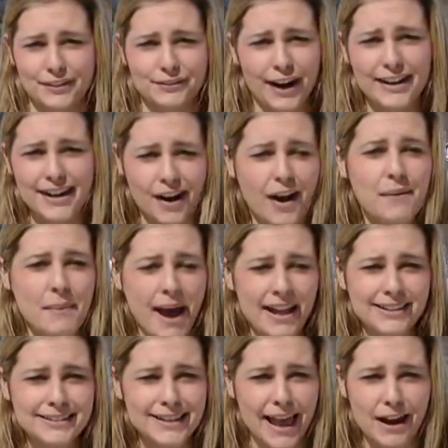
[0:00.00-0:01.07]
Right now I'm
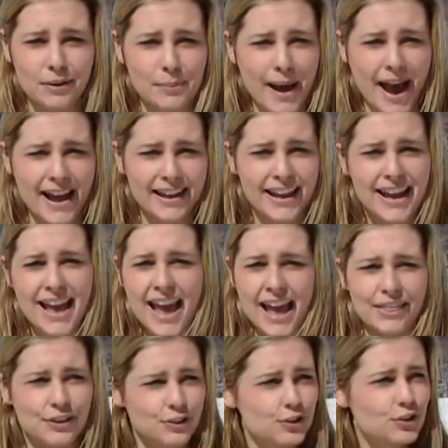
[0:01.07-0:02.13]
at Saddleback
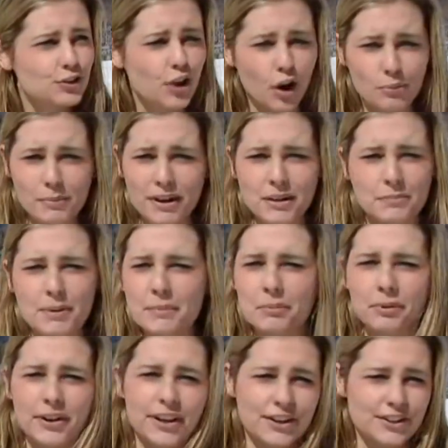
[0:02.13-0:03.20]
and there's so many people
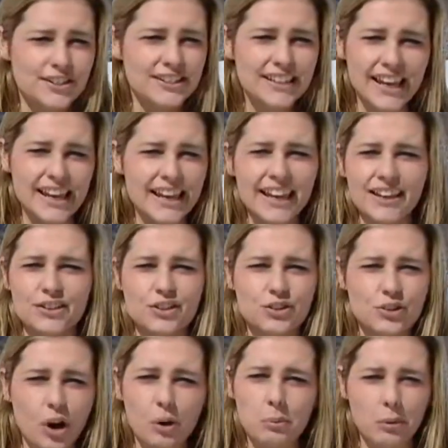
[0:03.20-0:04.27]
here skiing and
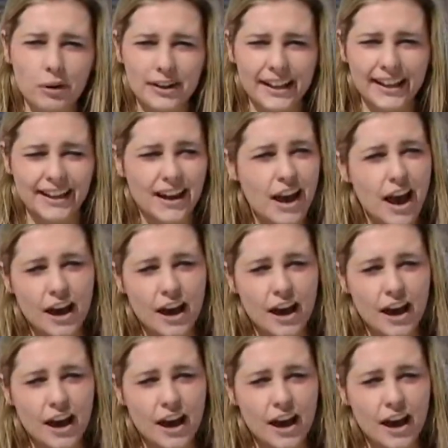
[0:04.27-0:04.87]
snowboarding